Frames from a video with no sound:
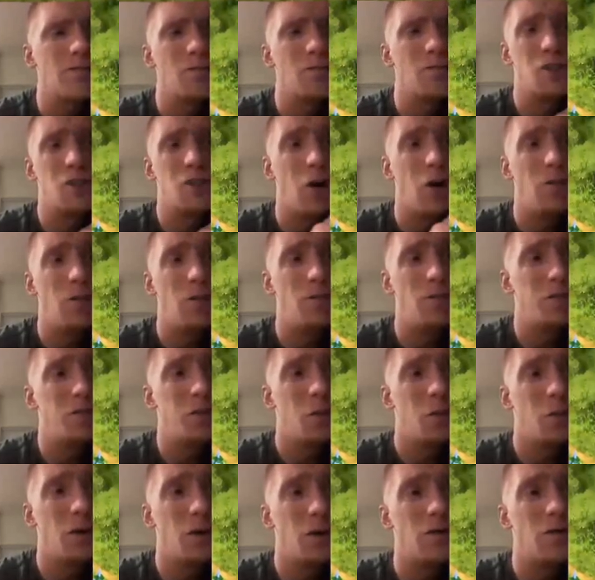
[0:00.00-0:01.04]

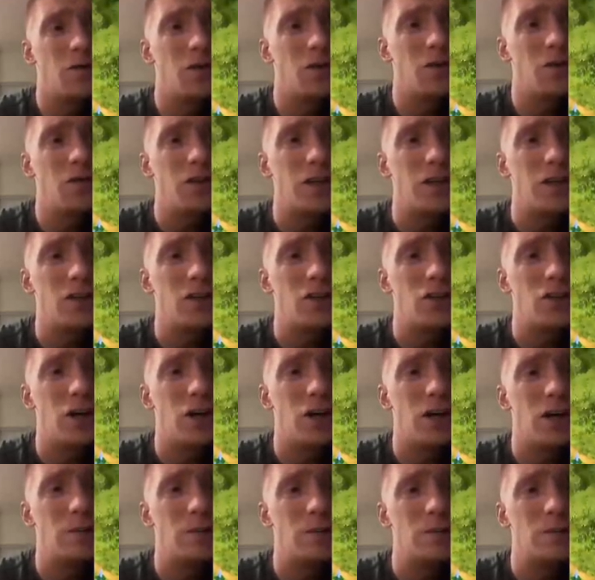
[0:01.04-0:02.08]
2050 in
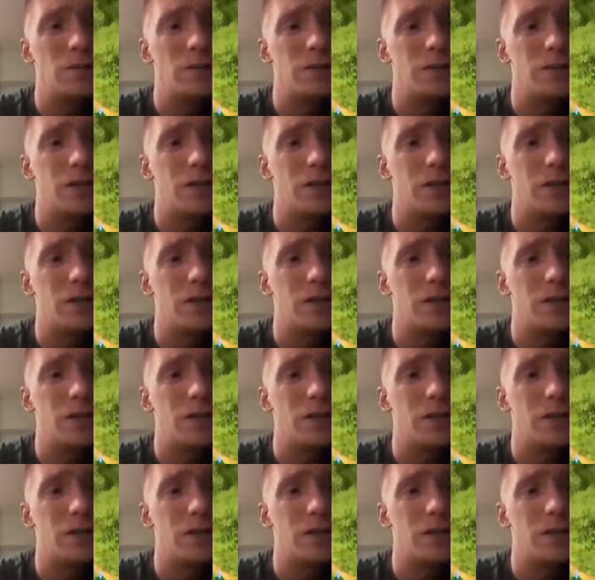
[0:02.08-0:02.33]
gems.